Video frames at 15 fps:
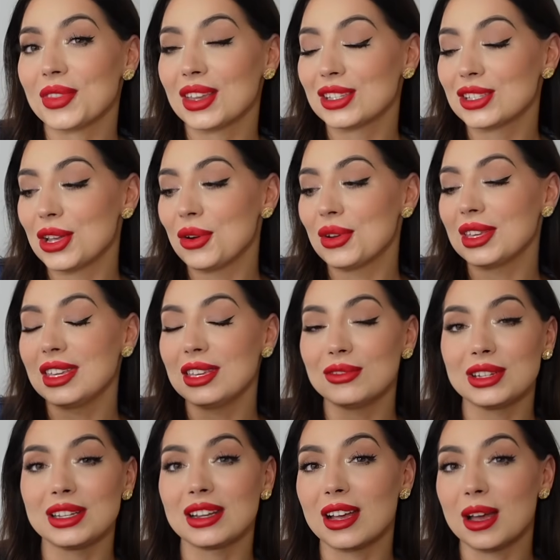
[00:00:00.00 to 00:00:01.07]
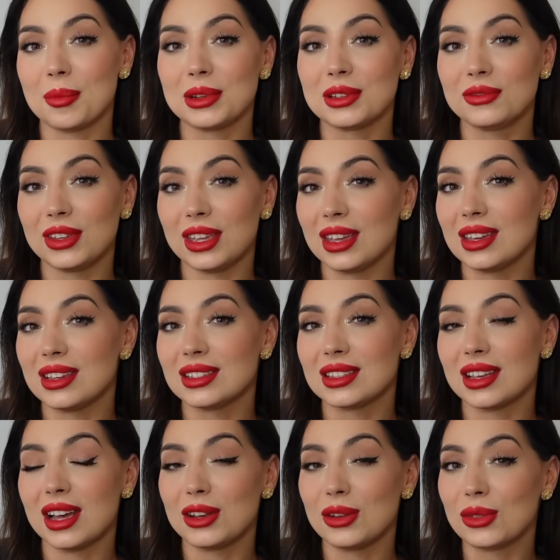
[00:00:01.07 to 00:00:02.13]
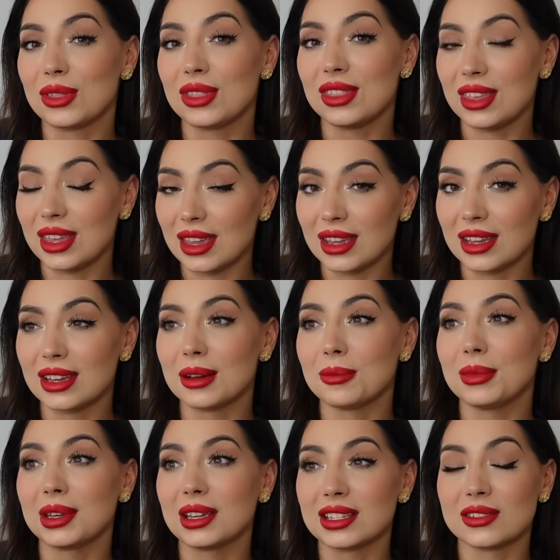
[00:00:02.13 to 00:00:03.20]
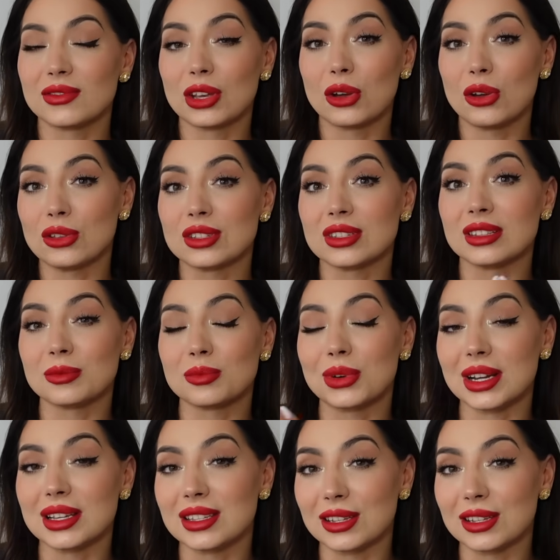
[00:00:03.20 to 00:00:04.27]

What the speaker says: So even in a couple of years, I don't think, because of the constant price